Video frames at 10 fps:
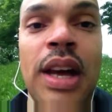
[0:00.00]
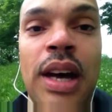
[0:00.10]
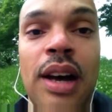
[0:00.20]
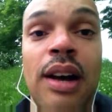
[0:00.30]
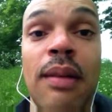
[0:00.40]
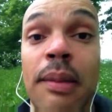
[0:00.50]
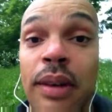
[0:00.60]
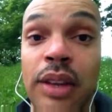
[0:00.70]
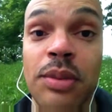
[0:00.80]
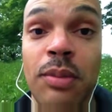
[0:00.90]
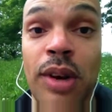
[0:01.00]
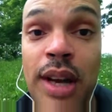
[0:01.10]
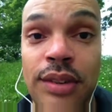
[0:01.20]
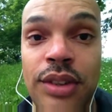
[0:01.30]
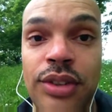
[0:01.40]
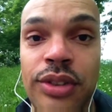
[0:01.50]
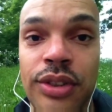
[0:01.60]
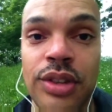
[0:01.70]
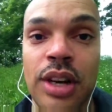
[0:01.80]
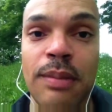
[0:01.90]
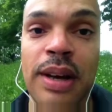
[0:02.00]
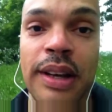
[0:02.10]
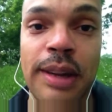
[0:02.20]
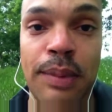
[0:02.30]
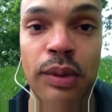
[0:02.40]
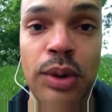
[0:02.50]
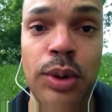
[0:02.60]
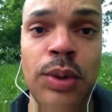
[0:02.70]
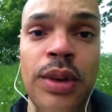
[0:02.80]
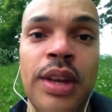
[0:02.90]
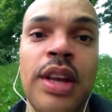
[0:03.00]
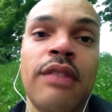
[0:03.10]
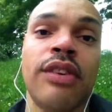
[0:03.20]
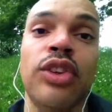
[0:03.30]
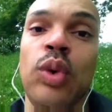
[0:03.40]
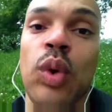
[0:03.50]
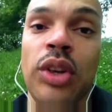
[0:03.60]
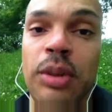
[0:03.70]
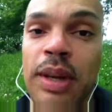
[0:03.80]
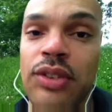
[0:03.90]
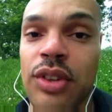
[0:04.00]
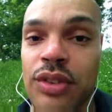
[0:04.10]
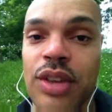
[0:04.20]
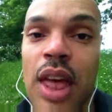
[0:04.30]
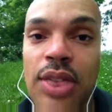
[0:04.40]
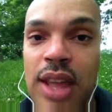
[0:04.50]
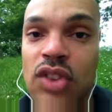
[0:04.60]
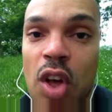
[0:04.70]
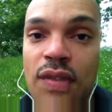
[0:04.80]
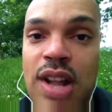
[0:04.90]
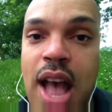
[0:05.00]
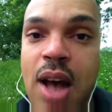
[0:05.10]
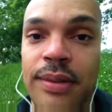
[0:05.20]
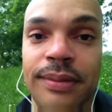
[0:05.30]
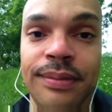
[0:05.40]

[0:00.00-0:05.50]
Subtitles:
I'm going to get some rest. This is Qesankh, Kheperu for New World Dimensions. That's all for now.